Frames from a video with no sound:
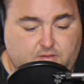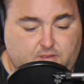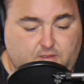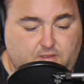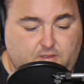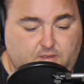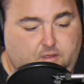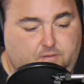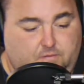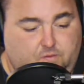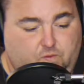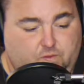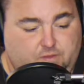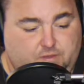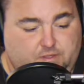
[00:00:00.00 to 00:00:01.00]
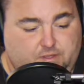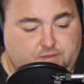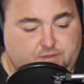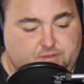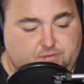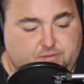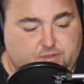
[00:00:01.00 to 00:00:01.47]
And of course,
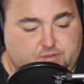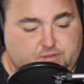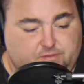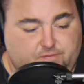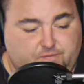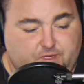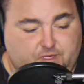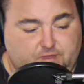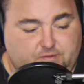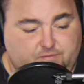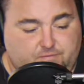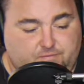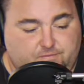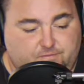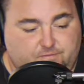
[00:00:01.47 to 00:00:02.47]
there's the Red Zone Faction